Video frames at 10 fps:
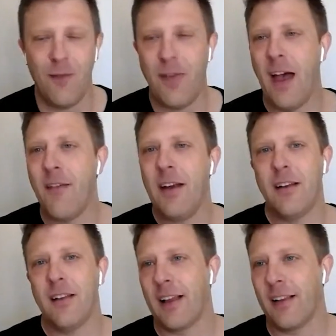if they're
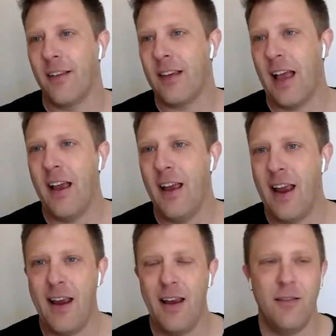having, like, let's
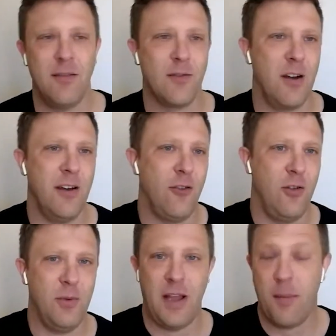say they've got an
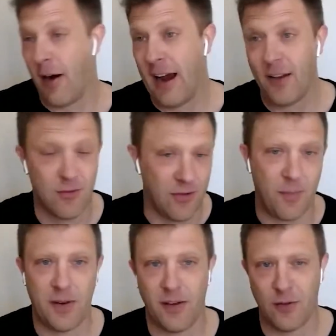issue with their browser or
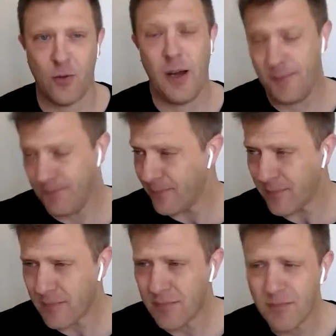something isn't quite,
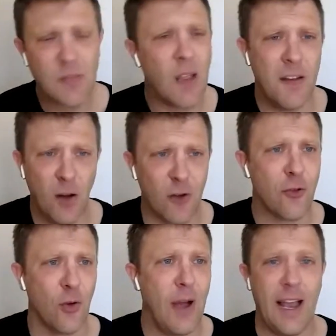they're
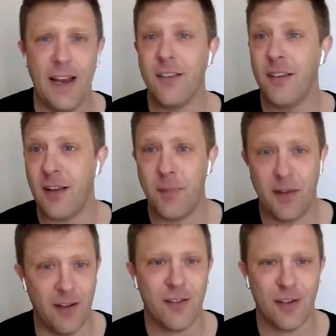not sure, hey, is this
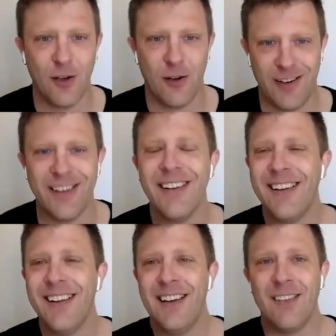something that's occurring
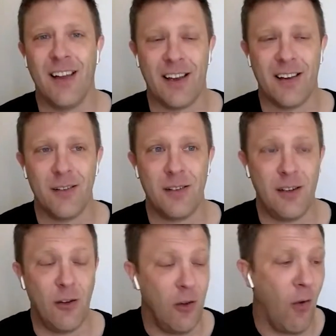like
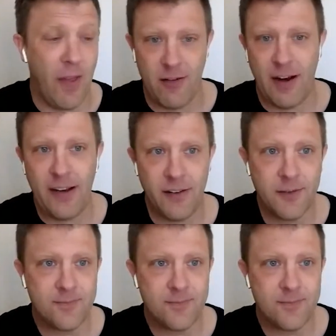on their end?